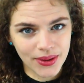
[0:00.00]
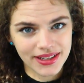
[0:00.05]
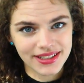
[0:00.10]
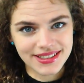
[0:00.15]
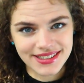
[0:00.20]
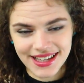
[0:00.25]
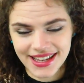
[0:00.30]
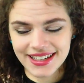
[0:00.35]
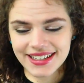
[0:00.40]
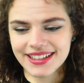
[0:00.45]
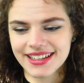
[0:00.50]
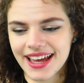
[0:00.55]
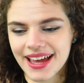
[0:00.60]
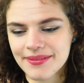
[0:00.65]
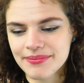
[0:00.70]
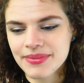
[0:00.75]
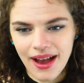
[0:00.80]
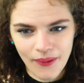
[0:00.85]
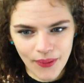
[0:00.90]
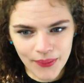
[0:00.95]
quite decided
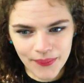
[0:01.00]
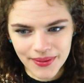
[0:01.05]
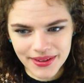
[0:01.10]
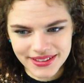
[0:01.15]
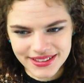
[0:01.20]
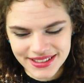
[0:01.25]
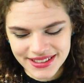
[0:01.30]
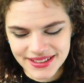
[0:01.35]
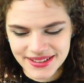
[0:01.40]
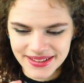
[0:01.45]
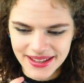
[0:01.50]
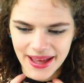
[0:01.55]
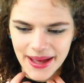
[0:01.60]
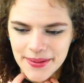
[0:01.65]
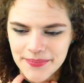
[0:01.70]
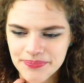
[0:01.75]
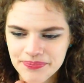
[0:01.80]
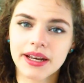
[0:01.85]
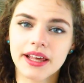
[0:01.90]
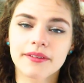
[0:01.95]
yet how I want to do
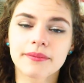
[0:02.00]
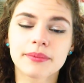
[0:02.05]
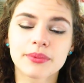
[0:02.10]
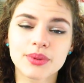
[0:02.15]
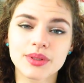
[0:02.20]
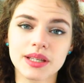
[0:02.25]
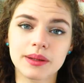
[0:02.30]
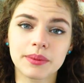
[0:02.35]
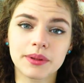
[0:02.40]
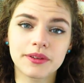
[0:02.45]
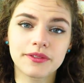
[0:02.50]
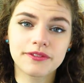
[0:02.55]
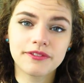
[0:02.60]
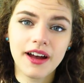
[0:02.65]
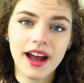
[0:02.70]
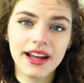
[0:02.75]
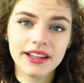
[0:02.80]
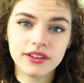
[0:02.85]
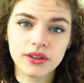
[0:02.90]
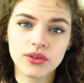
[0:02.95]
that, but I was able to
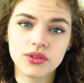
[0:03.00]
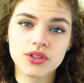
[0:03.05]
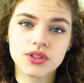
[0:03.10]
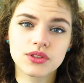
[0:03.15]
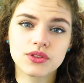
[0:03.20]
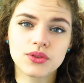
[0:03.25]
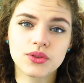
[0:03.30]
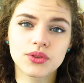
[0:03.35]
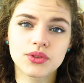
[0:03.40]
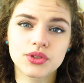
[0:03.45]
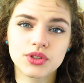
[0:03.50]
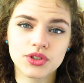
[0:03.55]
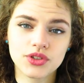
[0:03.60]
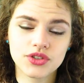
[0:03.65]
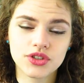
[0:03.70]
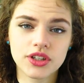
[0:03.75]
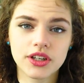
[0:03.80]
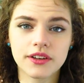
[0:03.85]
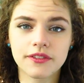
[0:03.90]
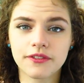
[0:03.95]
find those through
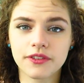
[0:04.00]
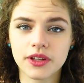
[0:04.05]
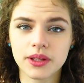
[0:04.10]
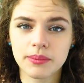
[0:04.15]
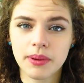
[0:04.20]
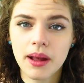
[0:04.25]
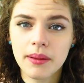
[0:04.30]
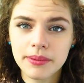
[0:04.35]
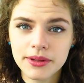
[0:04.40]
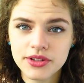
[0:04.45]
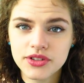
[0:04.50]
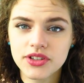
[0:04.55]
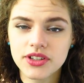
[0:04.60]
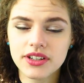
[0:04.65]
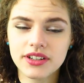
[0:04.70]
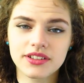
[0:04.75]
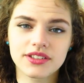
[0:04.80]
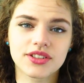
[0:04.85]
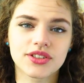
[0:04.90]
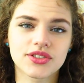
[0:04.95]
searching for the
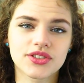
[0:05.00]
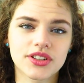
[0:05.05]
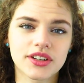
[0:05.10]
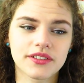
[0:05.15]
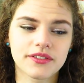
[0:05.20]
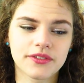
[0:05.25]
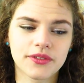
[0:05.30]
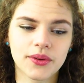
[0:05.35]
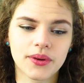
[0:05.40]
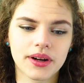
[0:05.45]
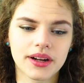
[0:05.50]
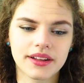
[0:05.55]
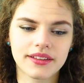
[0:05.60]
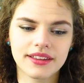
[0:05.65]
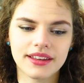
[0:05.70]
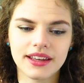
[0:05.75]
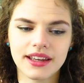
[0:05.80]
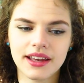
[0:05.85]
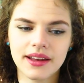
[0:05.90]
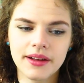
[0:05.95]
publisher and searching for
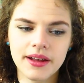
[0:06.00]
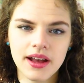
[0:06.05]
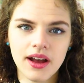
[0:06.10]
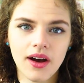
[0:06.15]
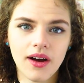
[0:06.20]
the